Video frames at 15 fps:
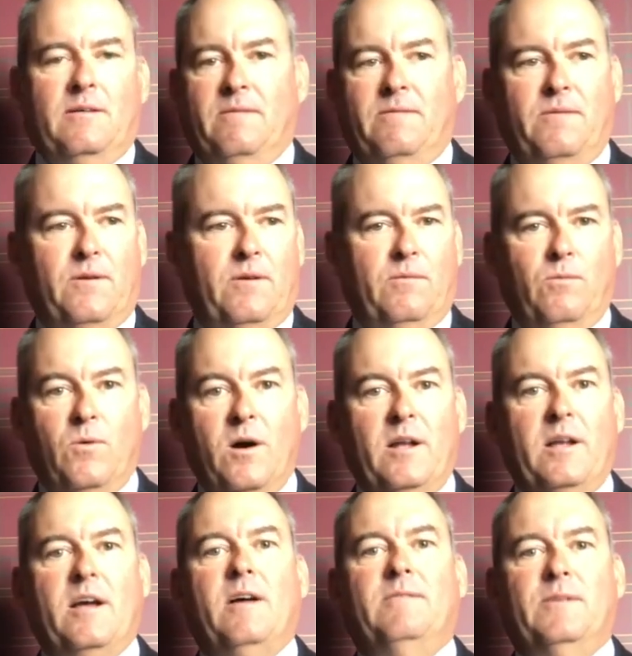For
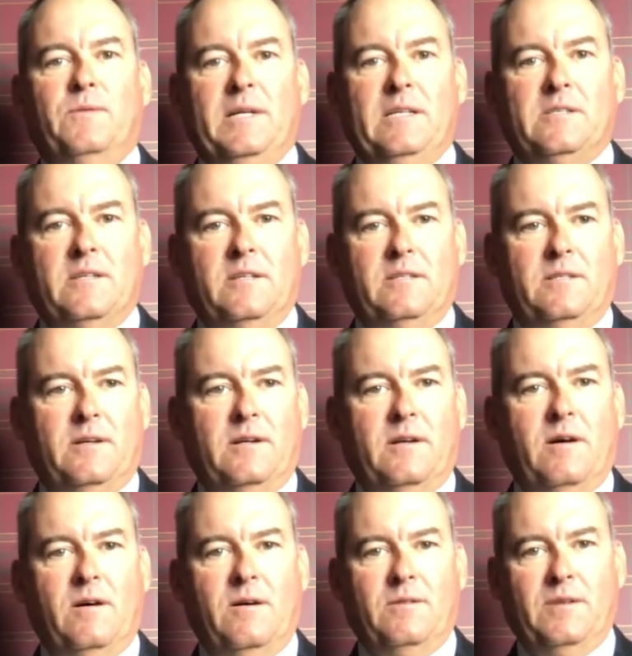whatever reason, during
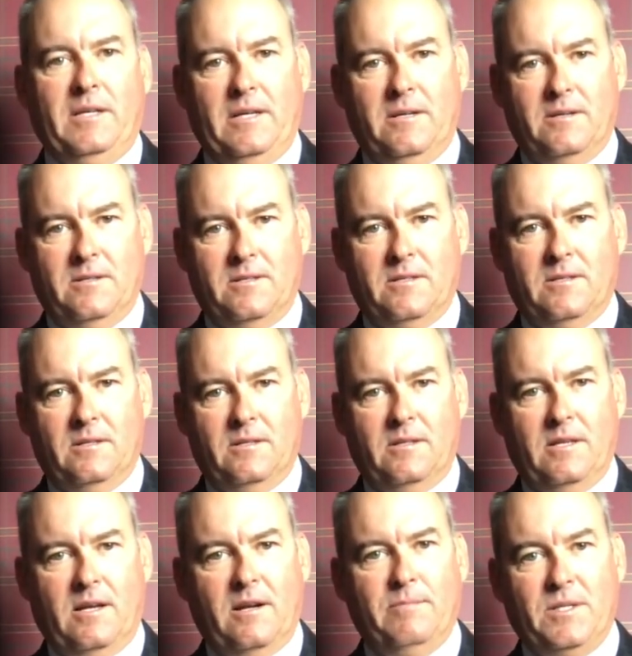all the years
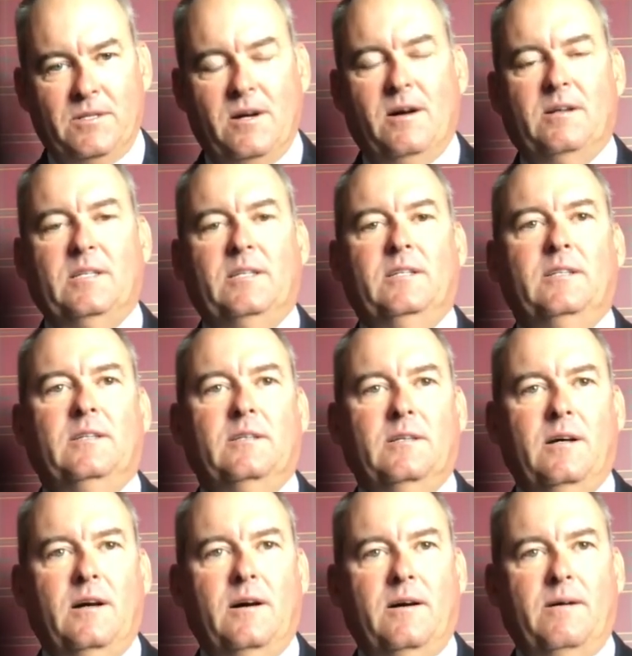that I've been jogging,
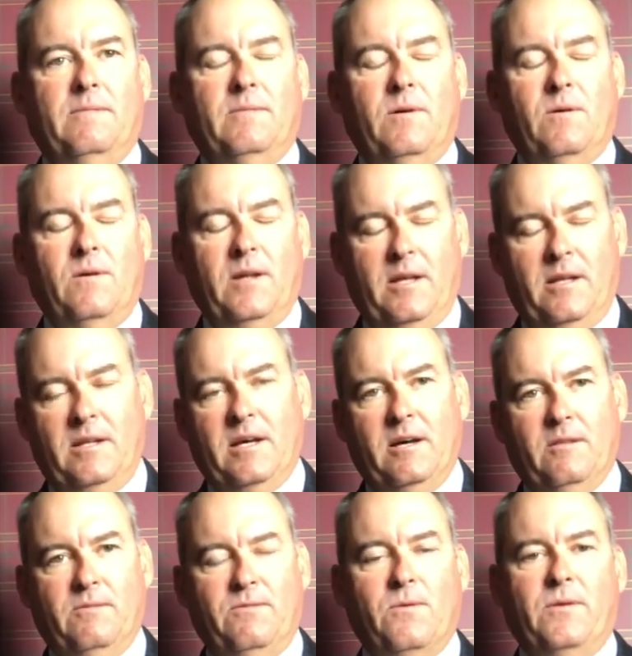and now
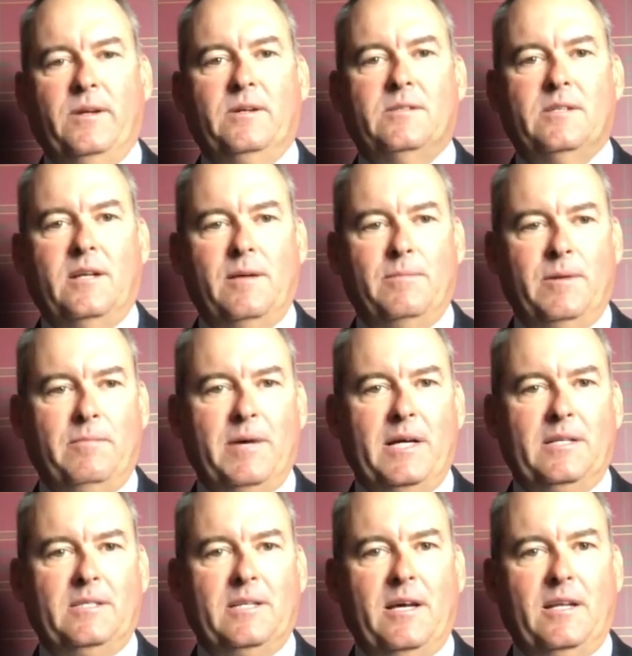the 4 years that I've been
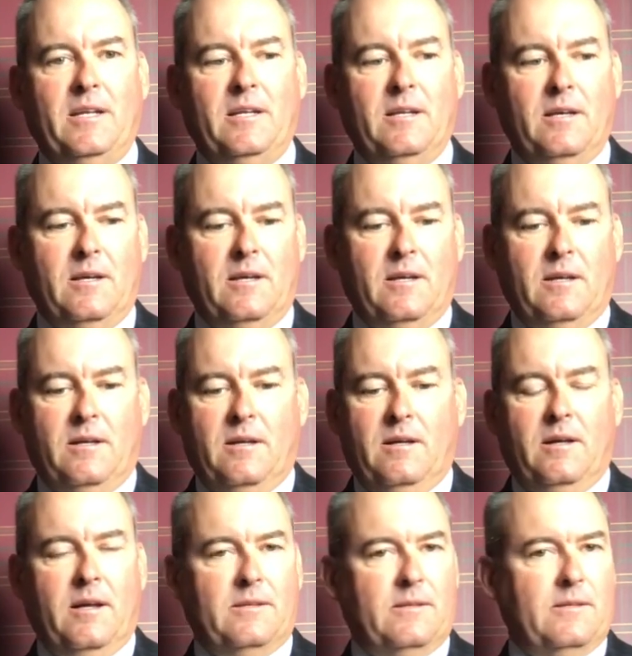meditating,
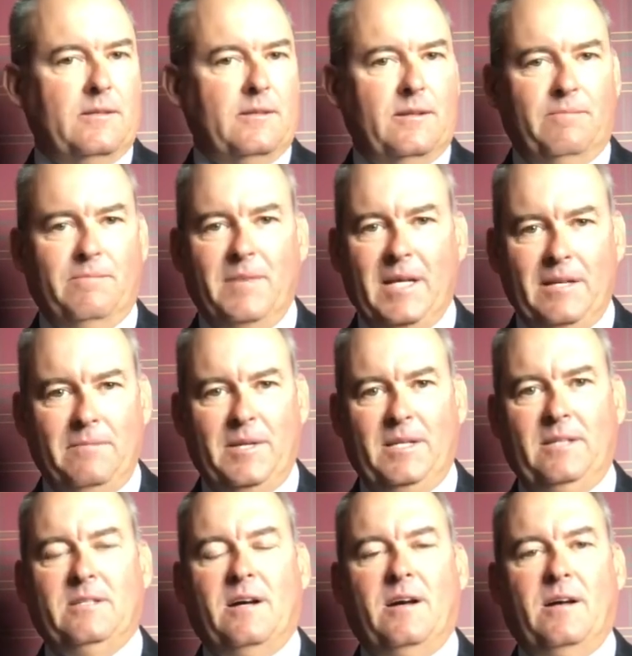
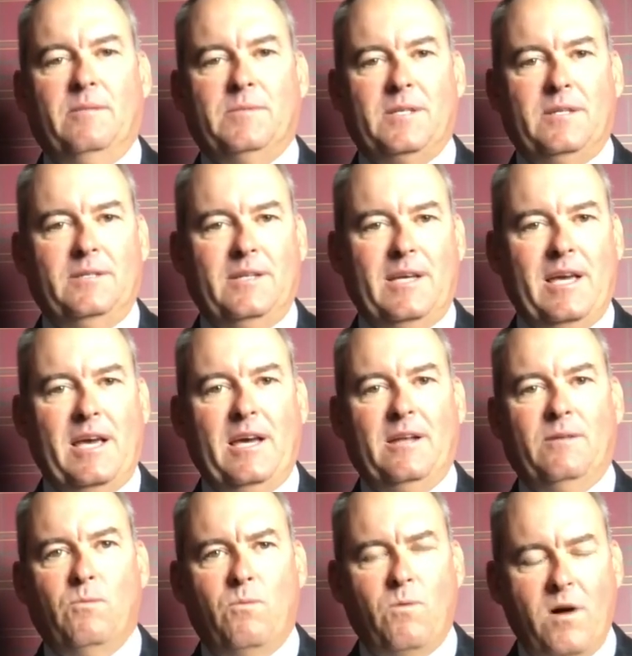many times, and you can't
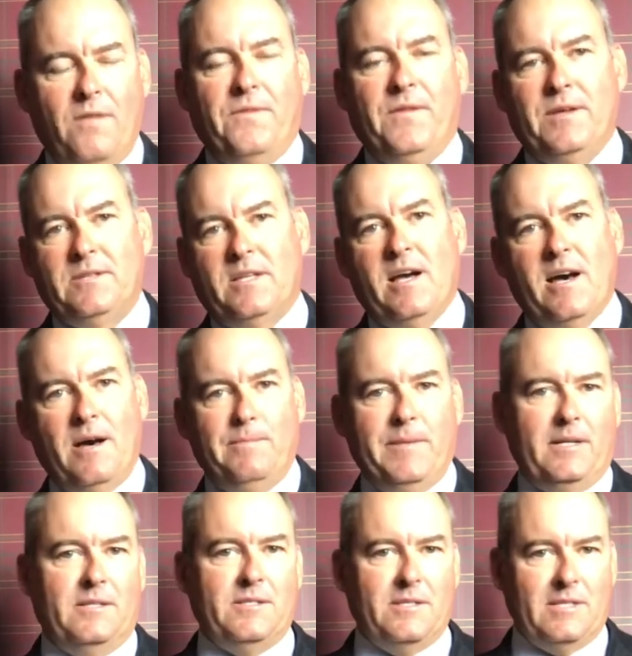want this to
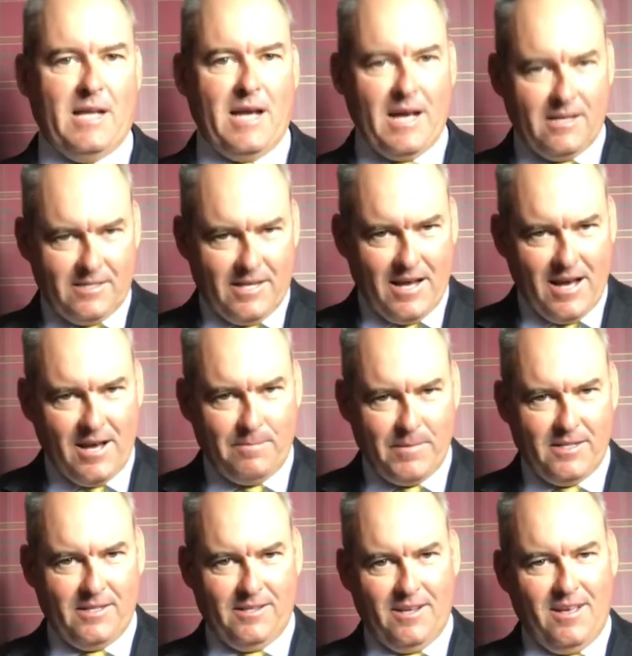happen, it just has to
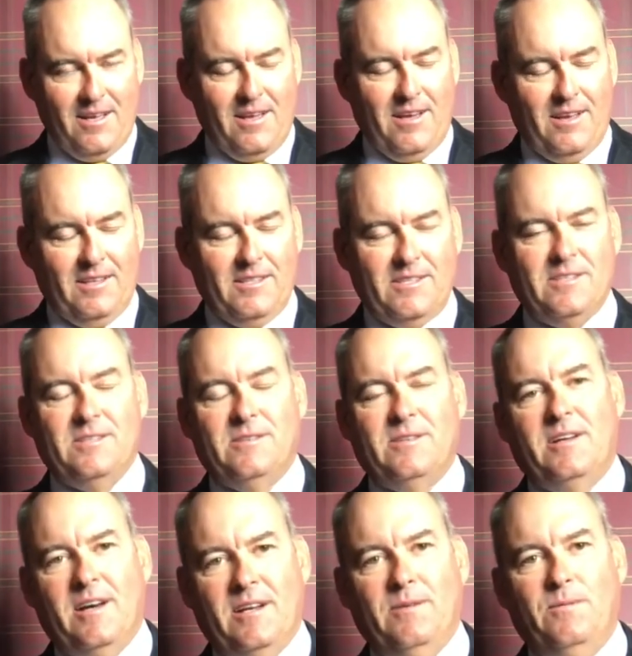happen. And this is
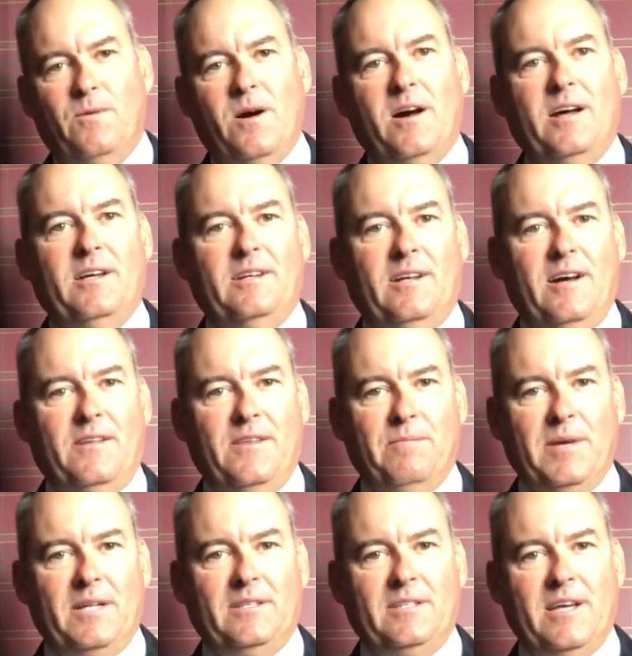kind of why I think
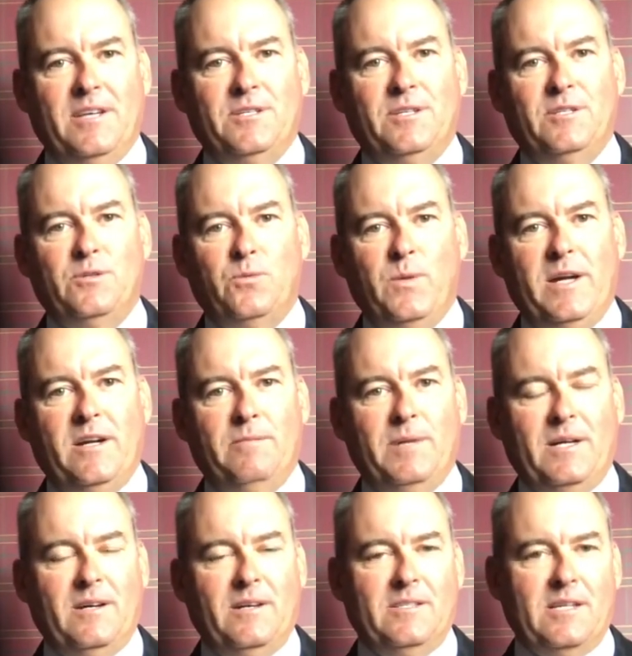meditation is weird,
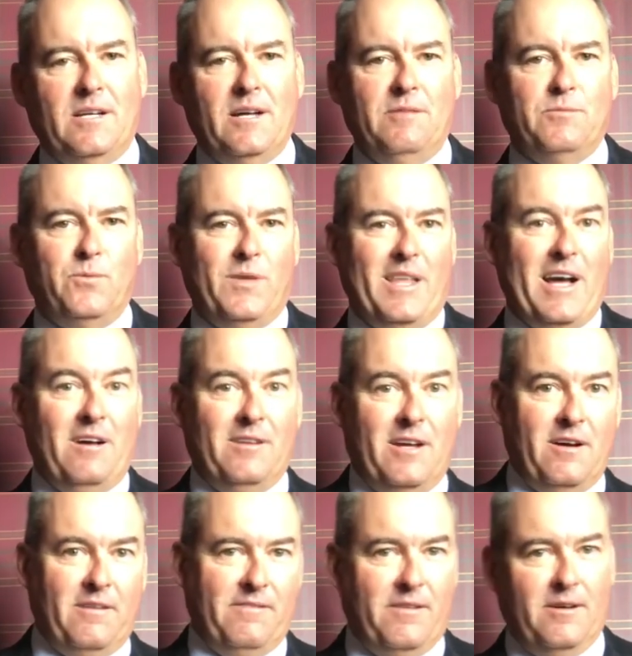because it comes without
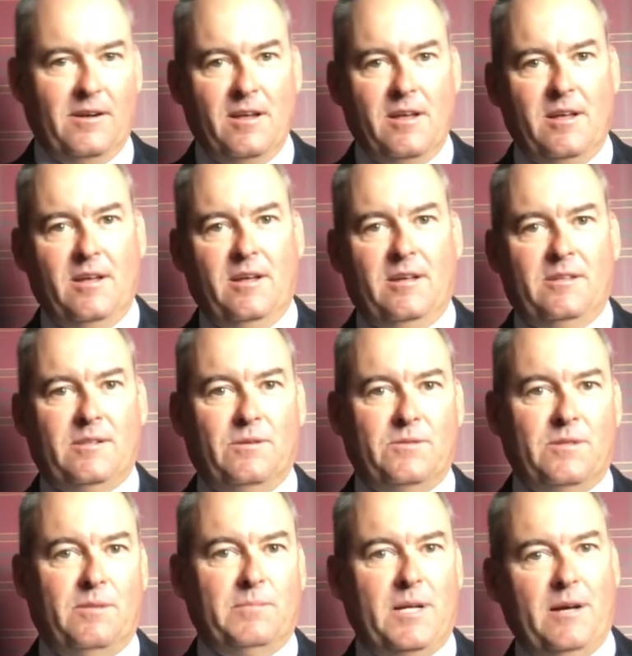effort. So
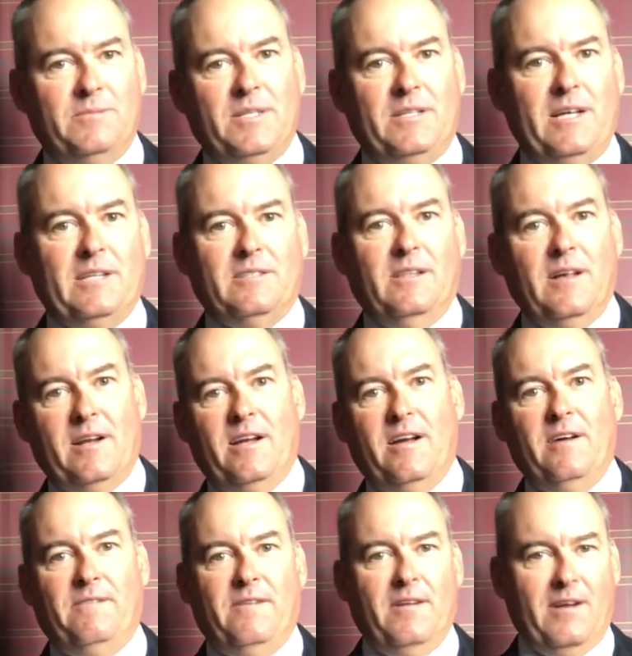sometimes it takes a lot of
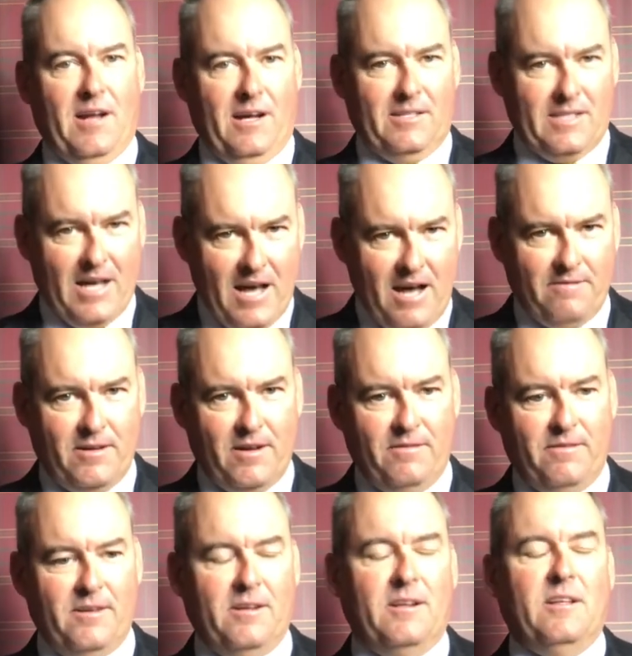effort not to have
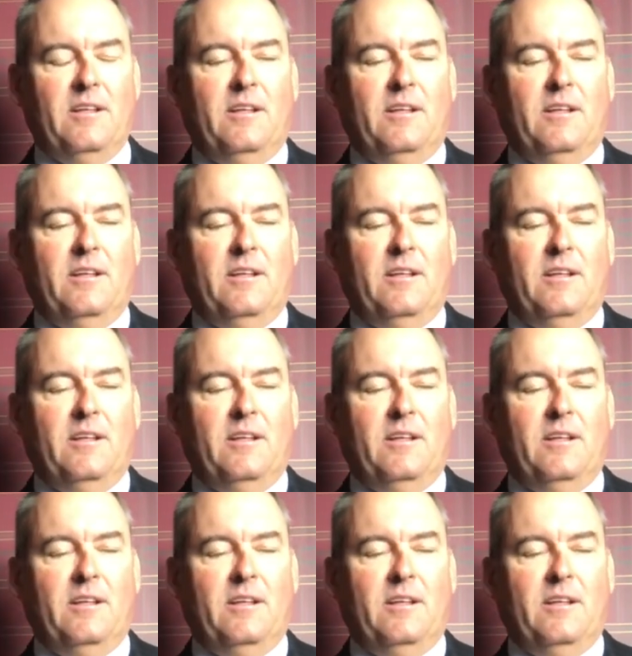effort.